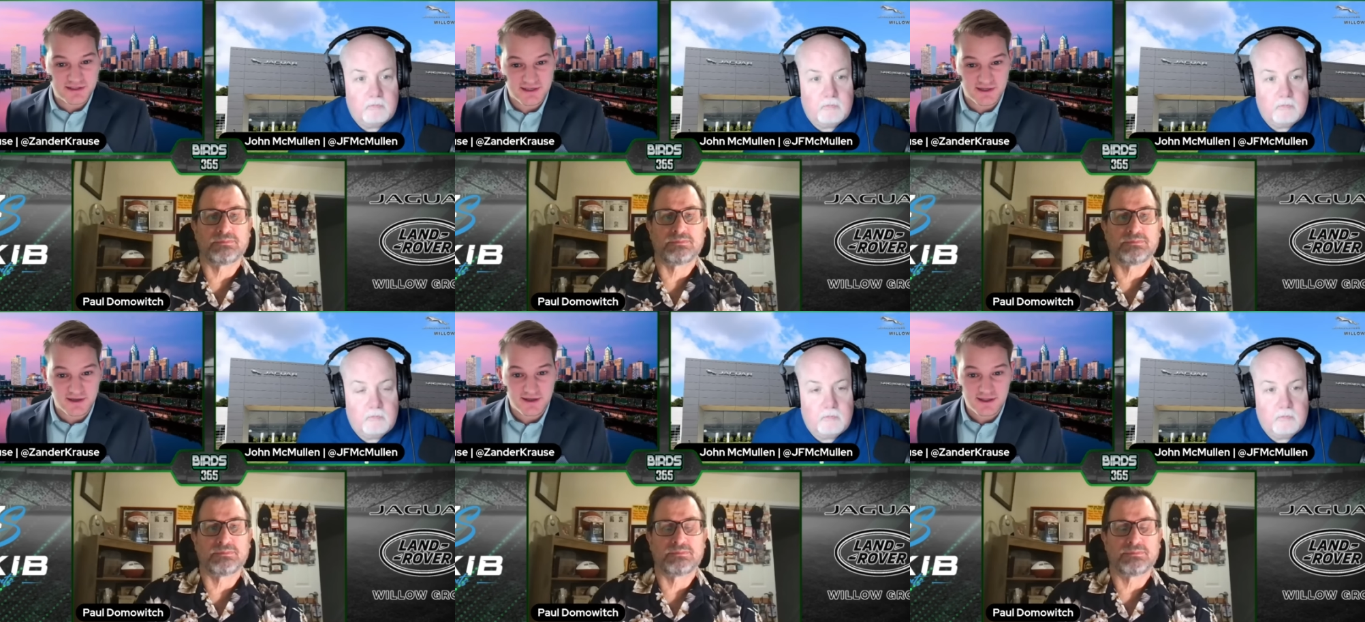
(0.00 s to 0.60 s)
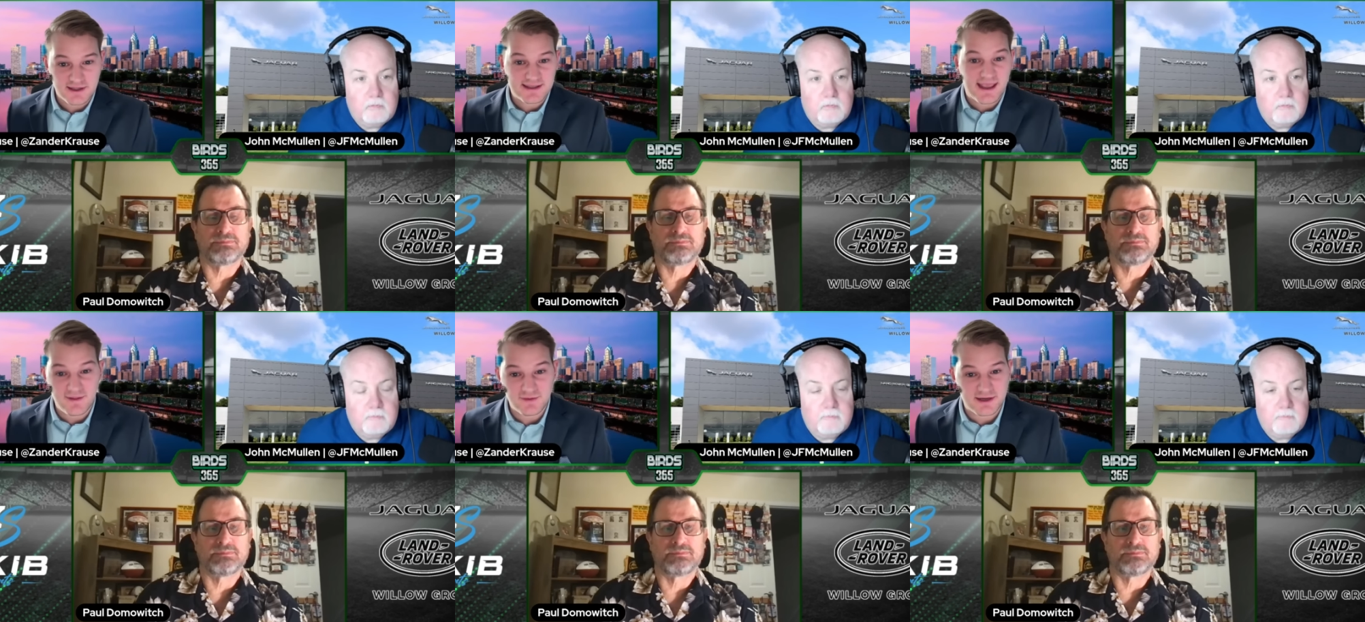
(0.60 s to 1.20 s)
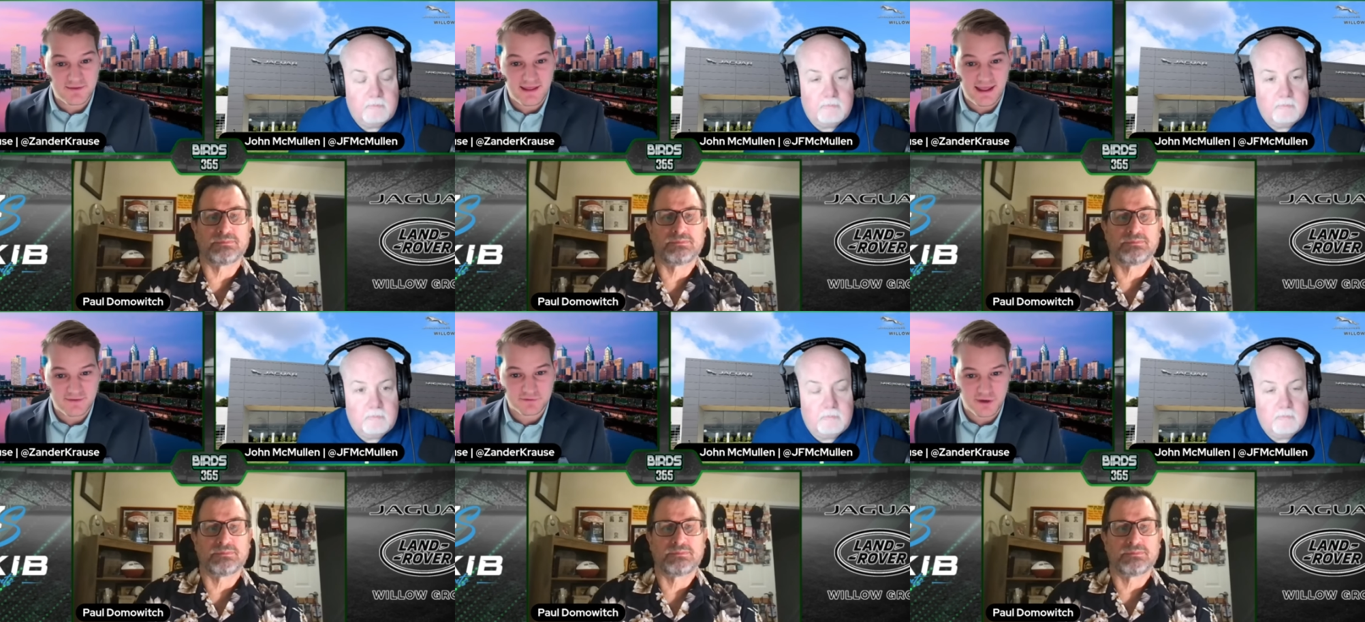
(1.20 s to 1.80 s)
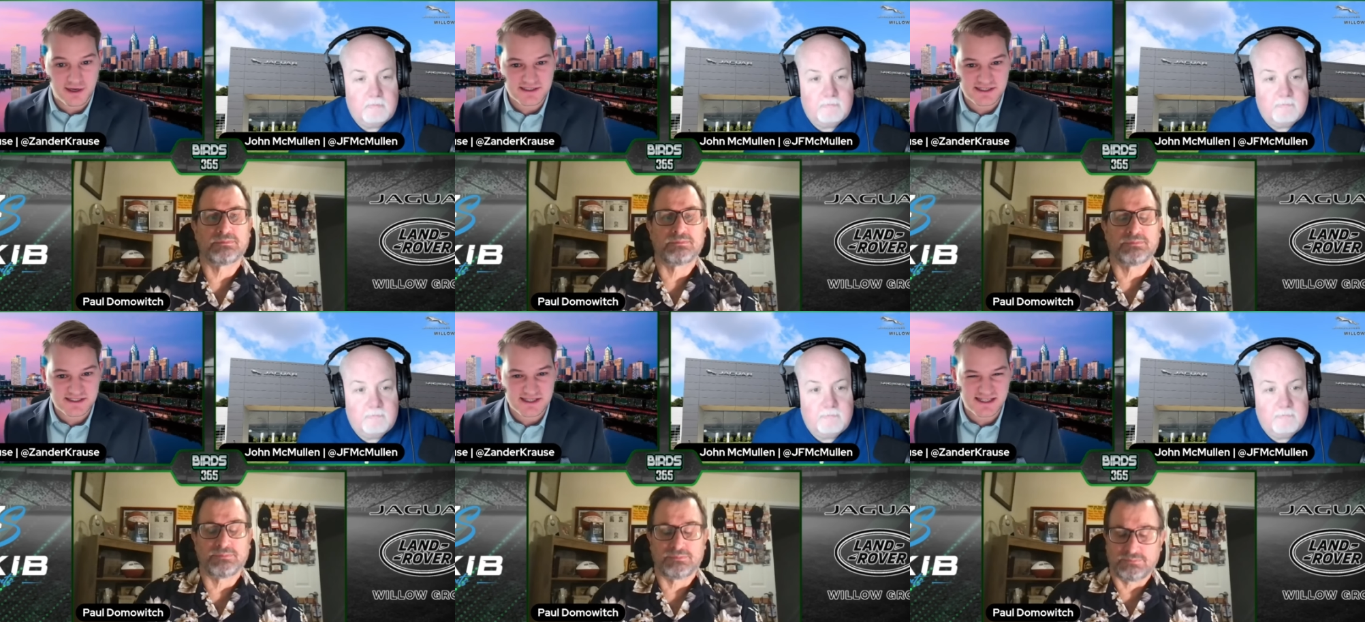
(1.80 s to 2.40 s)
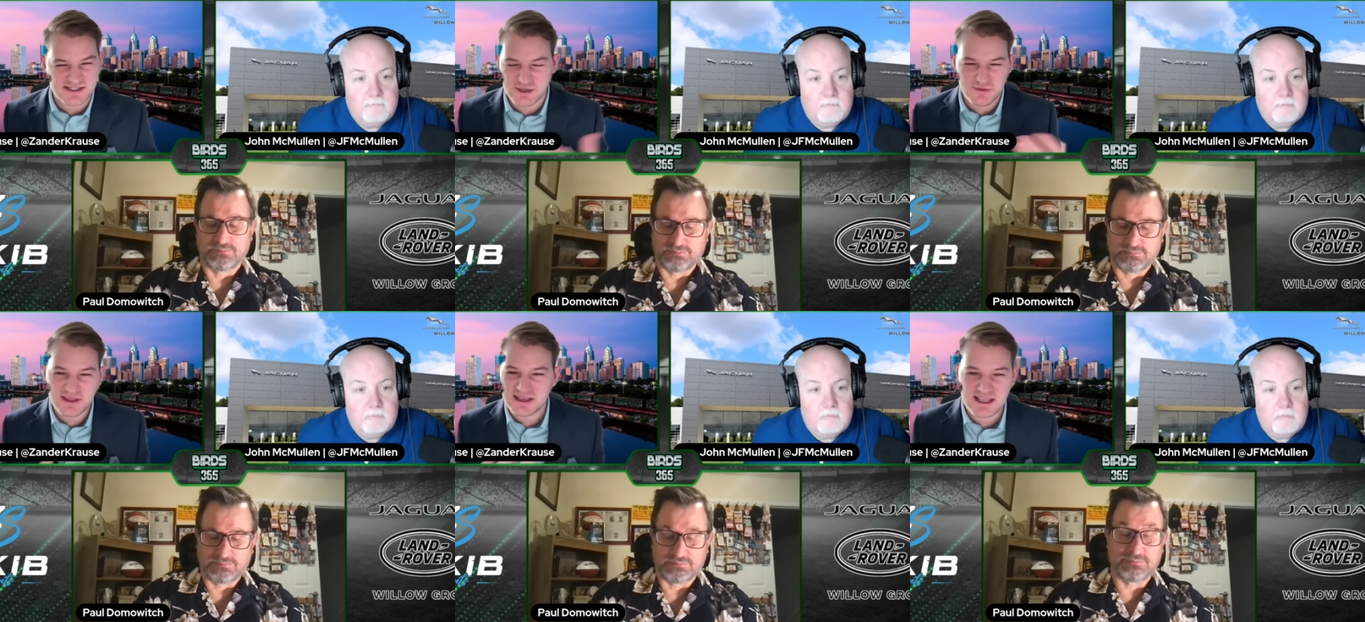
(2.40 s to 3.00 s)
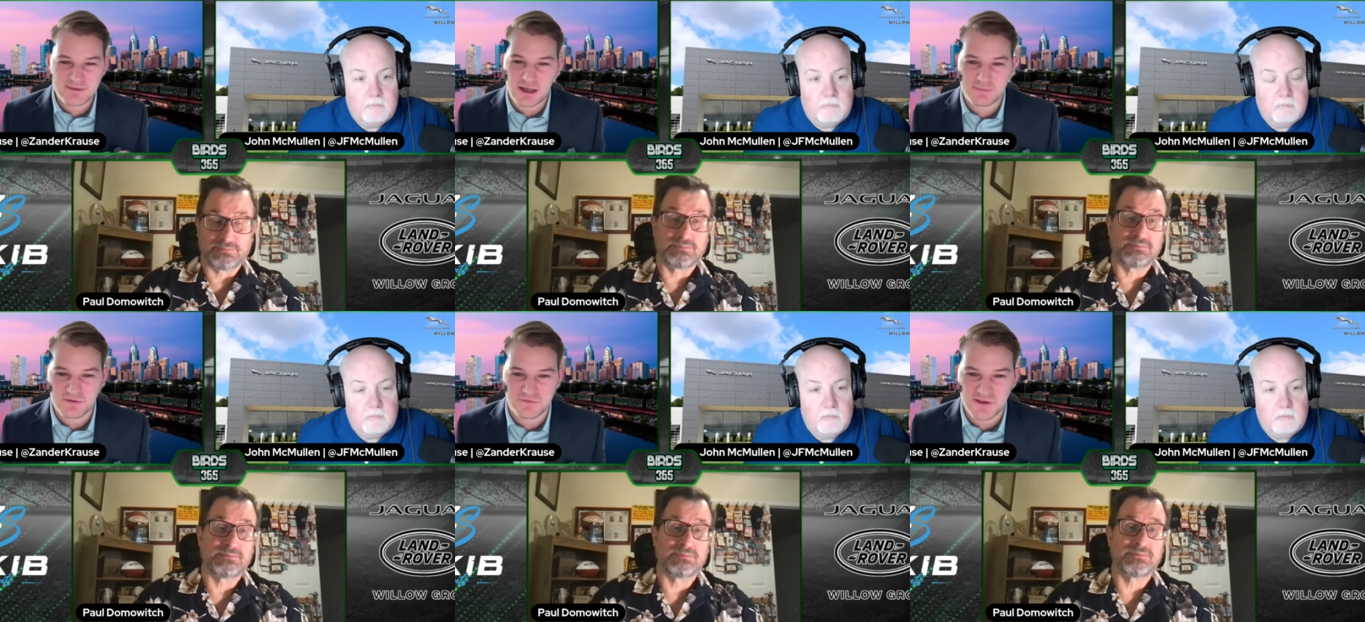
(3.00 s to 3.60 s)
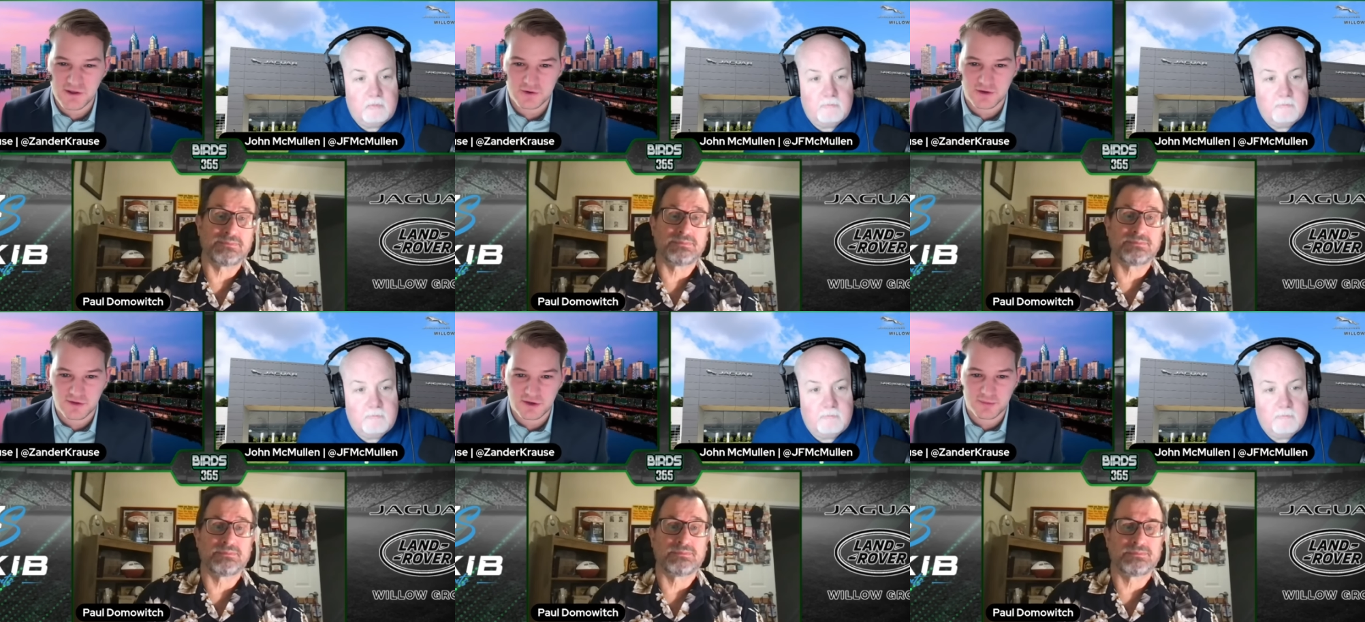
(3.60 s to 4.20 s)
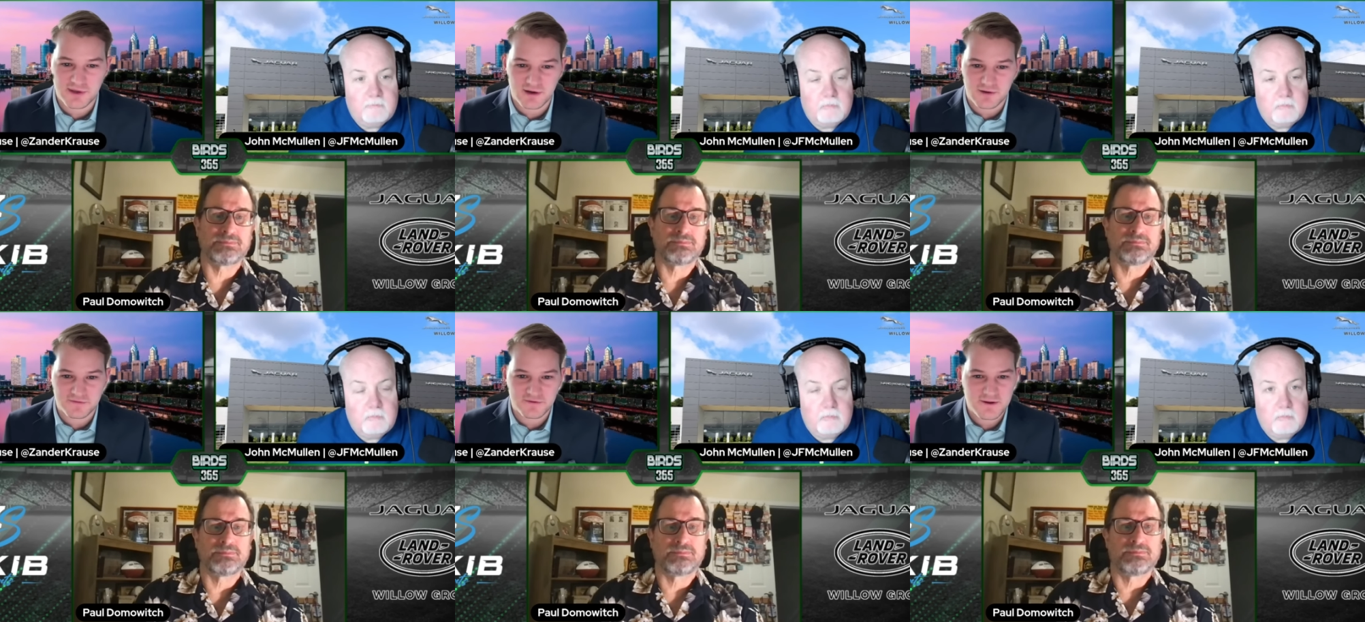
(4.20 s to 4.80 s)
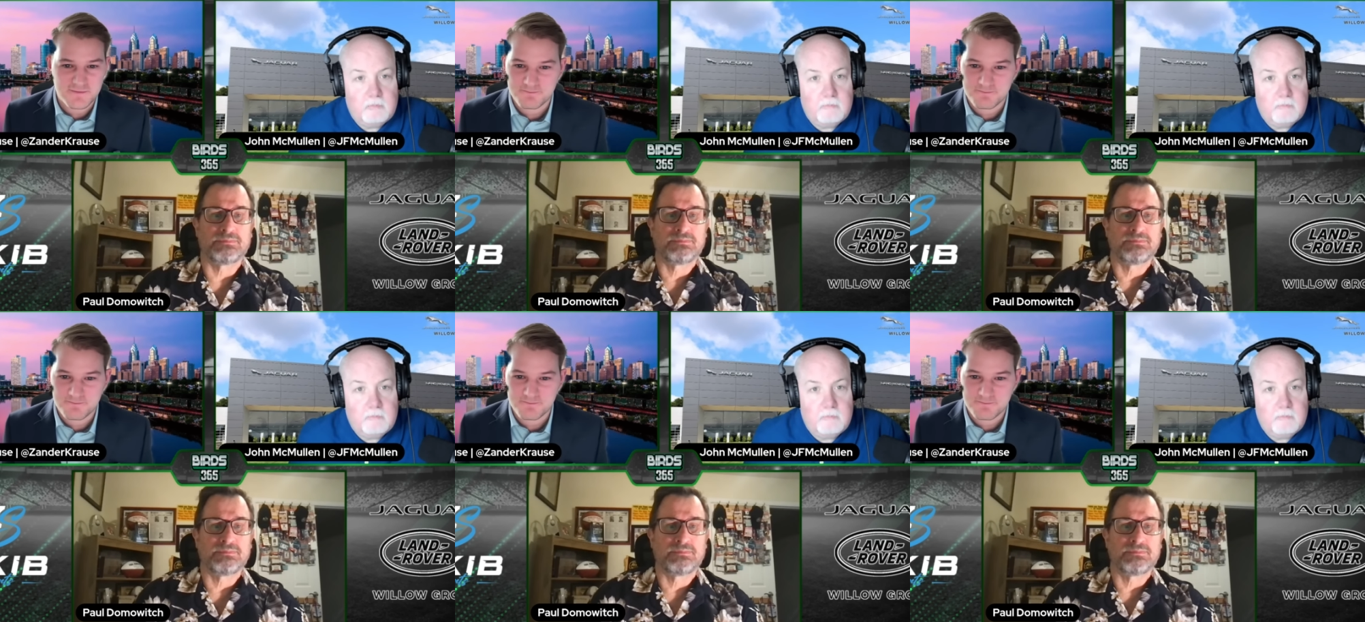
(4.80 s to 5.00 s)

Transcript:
Speaker 1: to Kellen and they have great success. Do you think he might be feeling a little bit of